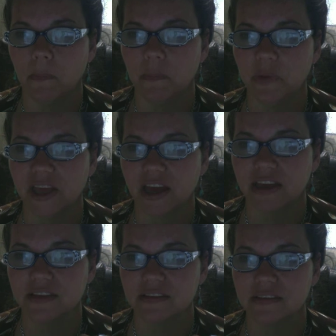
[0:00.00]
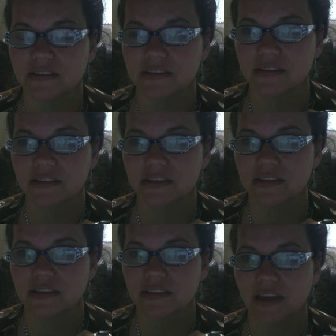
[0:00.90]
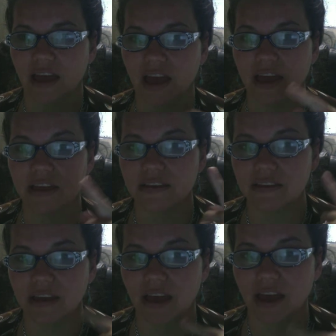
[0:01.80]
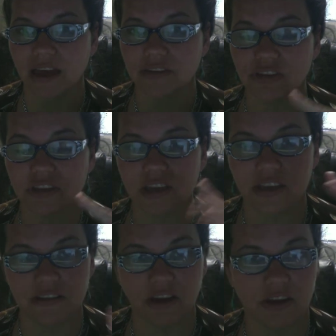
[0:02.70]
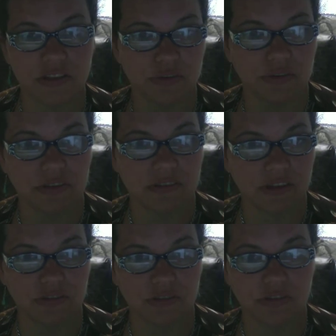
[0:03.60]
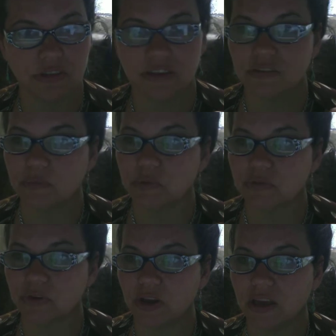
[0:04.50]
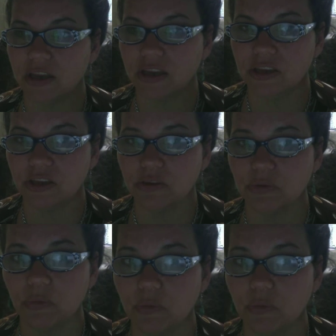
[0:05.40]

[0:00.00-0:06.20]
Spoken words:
because I actually had gone through these exercises before and I knew